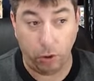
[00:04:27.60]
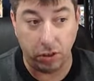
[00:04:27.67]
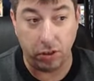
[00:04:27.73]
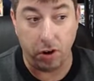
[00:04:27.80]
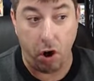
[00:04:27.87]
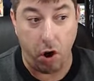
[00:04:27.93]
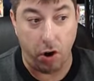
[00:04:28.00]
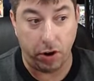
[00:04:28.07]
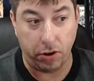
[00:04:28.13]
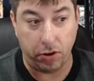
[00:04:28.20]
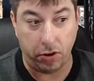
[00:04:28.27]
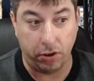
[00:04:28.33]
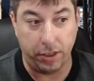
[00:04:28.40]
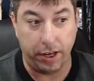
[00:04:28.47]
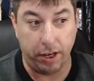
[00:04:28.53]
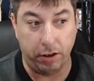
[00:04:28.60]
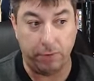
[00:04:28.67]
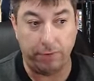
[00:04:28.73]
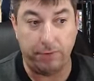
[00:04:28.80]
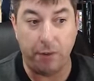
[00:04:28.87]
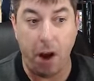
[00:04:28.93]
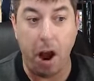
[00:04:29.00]
article here
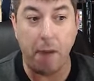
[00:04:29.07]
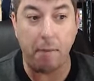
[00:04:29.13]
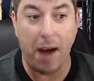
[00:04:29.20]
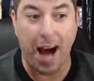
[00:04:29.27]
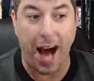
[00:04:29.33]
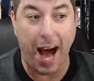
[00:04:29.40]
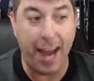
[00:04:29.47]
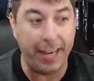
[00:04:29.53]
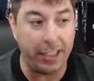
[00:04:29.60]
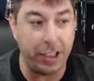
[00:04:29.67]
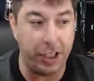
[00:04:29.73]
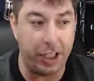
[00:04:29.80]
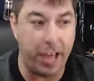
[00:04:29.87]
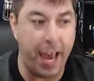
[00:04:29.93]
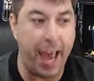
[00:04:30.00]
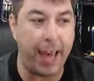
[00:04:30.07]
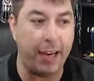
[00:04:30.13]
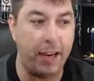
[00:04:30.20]
from I G N,